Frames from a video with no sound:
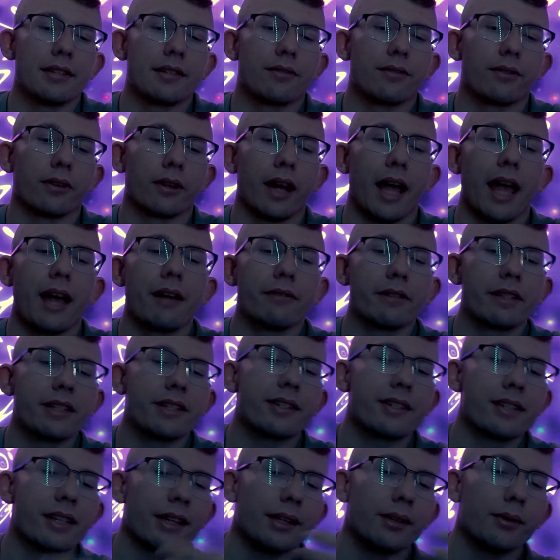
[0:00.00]

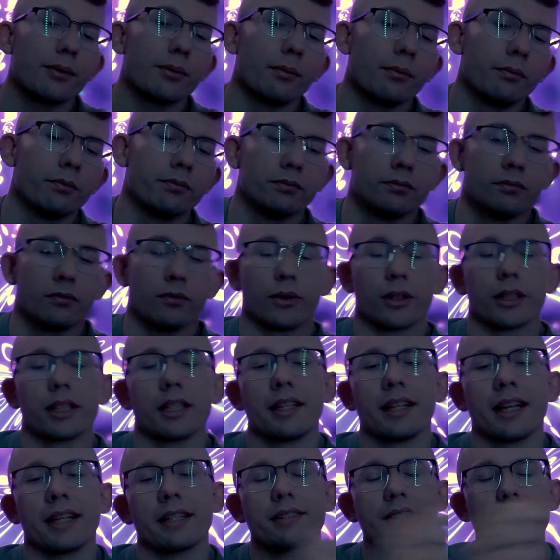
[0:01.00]
for the
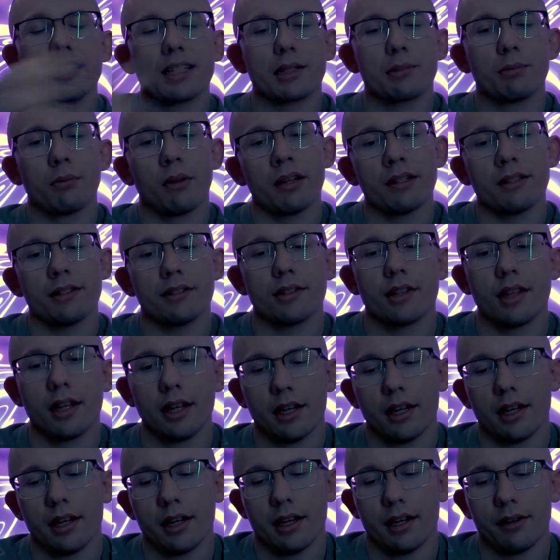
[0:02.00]
next 6 months,
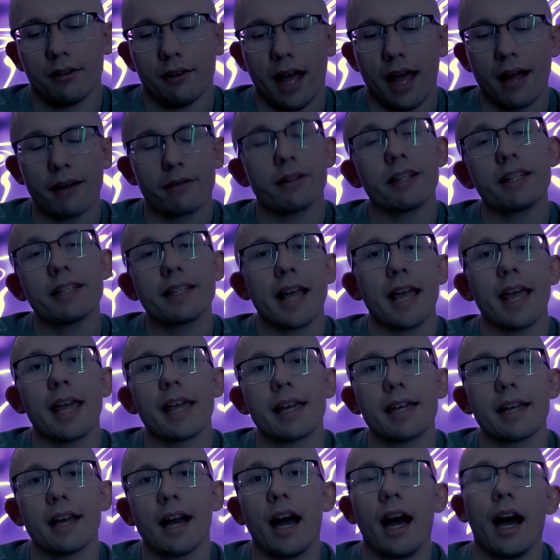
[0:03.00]
every
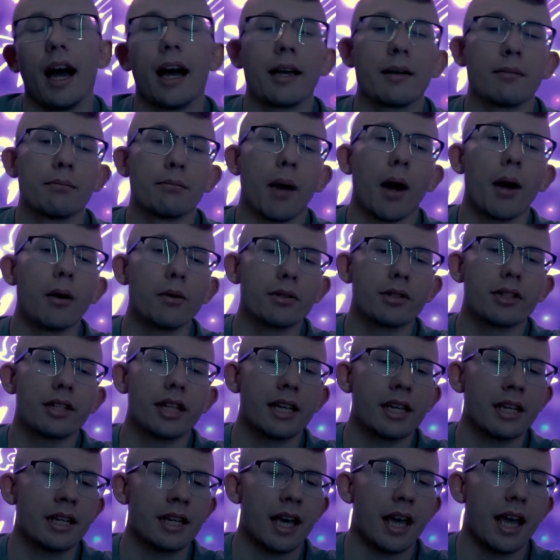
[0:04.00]
day I am
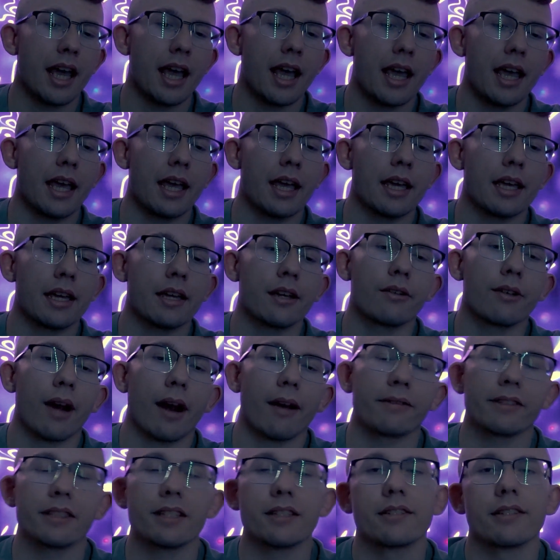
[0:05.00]
posting a
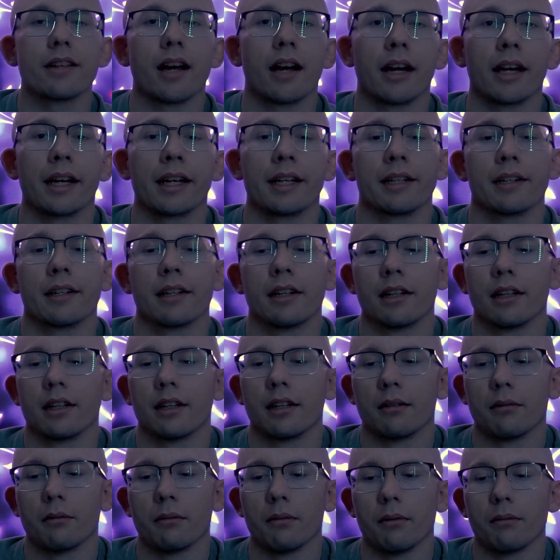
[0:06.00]
graphic design,
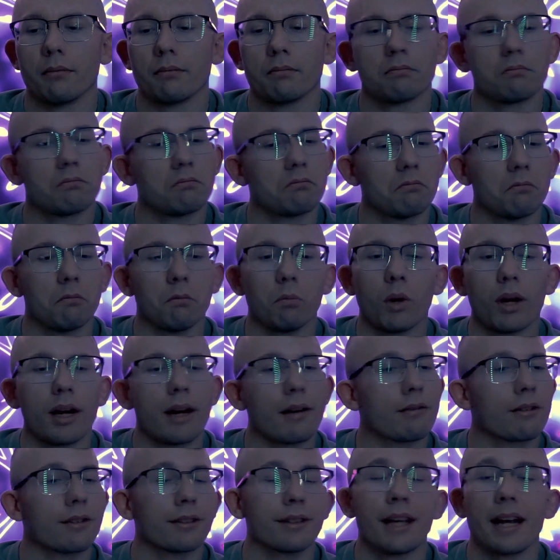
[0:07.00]

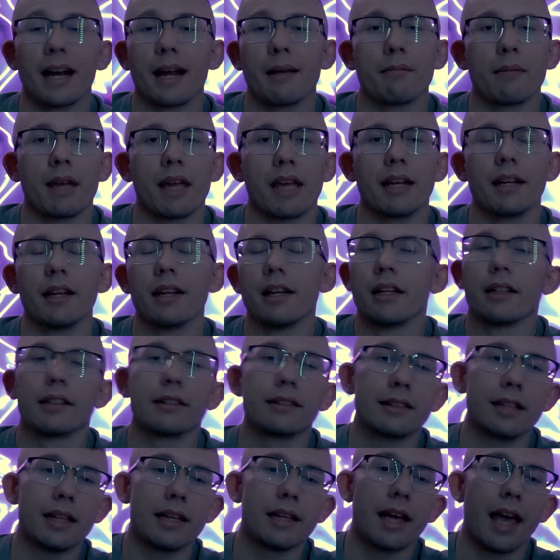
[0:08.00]
whatever that I made.
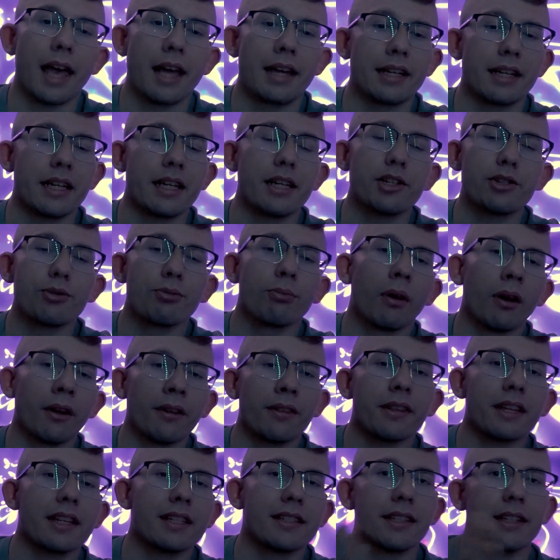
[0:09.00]
And each
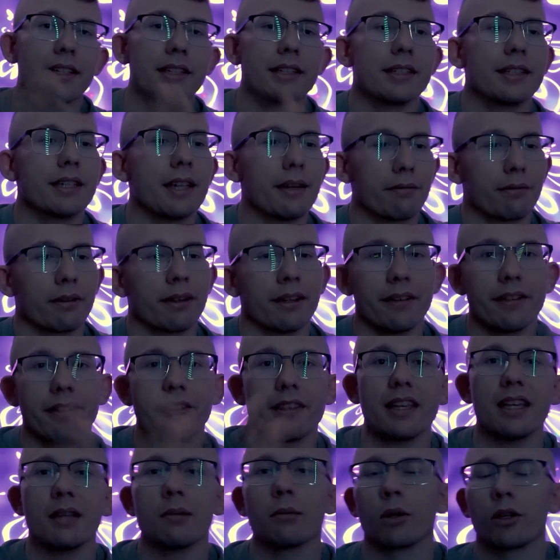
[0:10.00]
month is a different
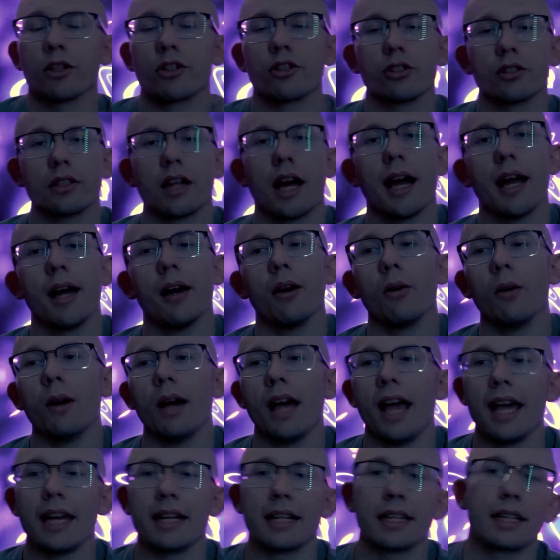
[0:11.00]
theme or style,
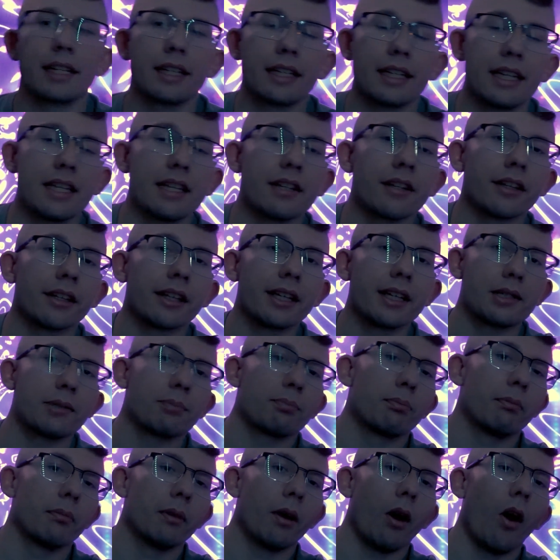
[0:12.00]
and it either gets
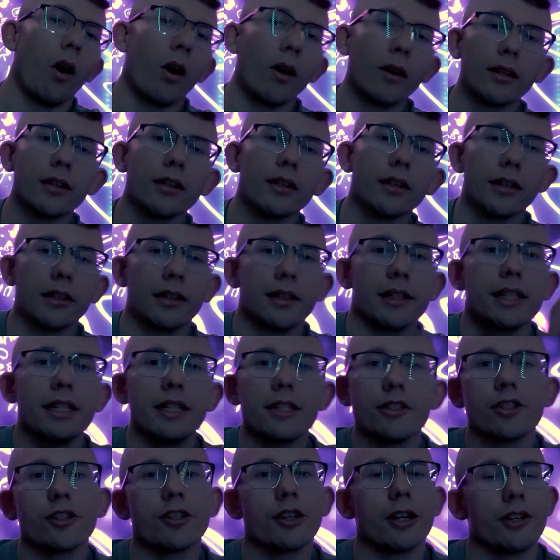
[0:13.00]
harder or
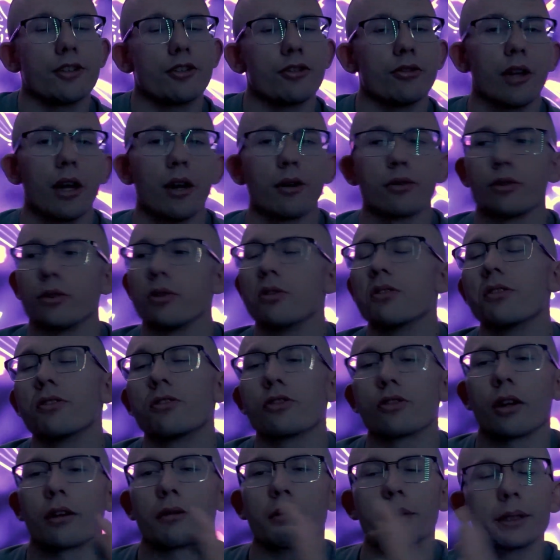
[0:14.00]
easier as you go. So you can
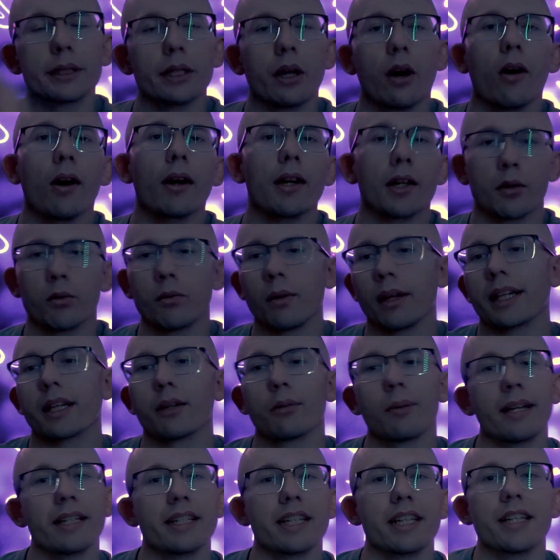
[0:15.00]
start really hard and work your
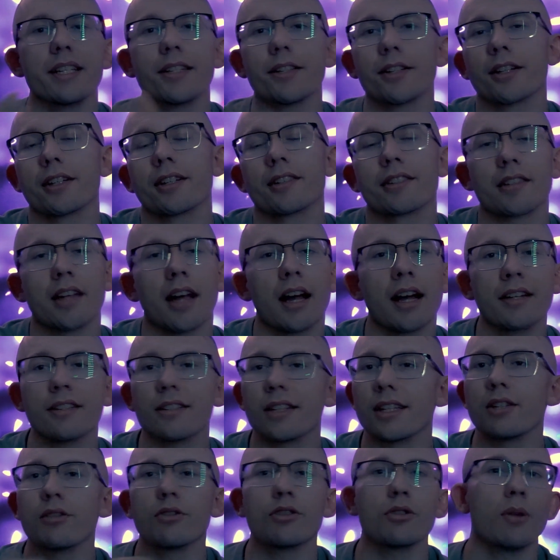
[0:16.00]
way to easier designs
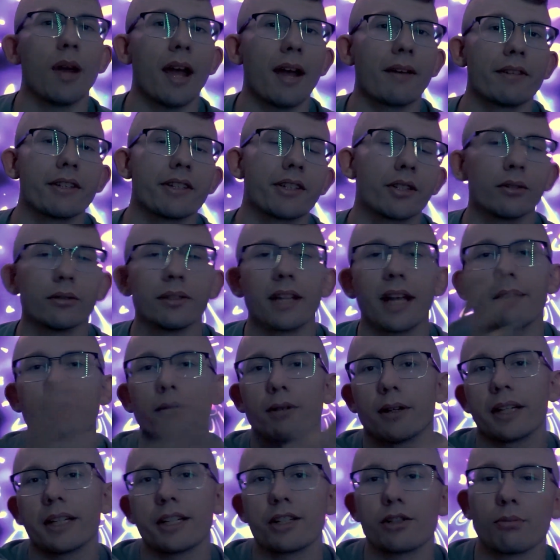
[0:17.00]
that you do every single day
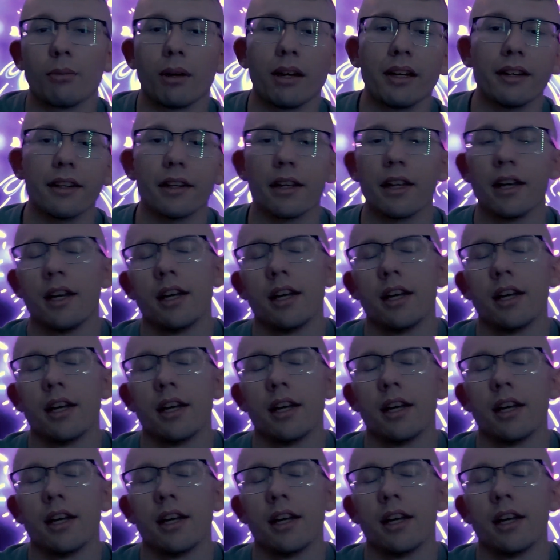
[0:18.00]
for each month,